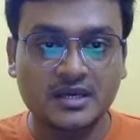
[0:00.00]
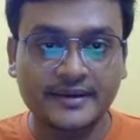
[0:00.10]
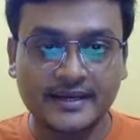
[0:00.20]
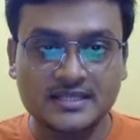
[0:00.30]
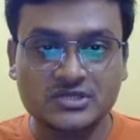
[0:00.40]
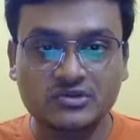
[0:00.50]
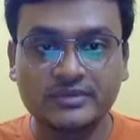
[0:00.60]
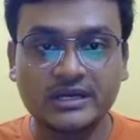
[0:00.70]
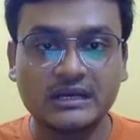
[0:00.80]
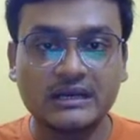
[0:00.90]

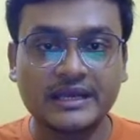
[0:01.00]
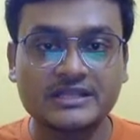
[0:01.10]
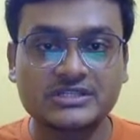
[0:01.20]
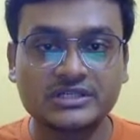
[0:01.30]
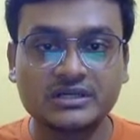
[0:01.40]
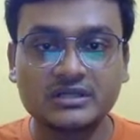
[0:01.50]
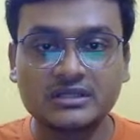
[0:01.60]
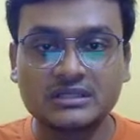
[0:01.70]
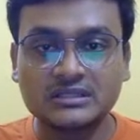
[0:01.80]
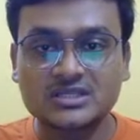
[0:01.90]
customarily lectured
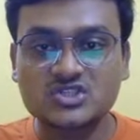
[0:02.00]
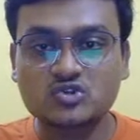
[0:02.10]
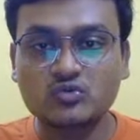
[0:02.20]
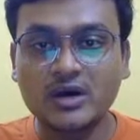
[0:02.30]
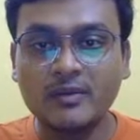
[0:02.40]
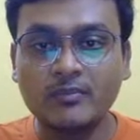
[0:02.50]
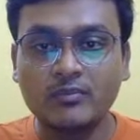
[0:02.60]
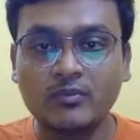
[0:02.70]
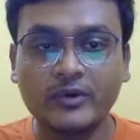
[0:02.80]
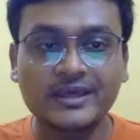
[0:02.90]
the
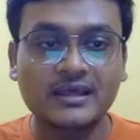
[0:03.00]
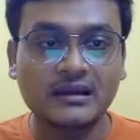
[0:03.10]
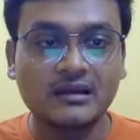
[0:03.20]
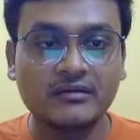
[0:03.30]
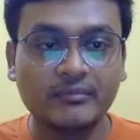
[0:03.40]
Stoa vehicle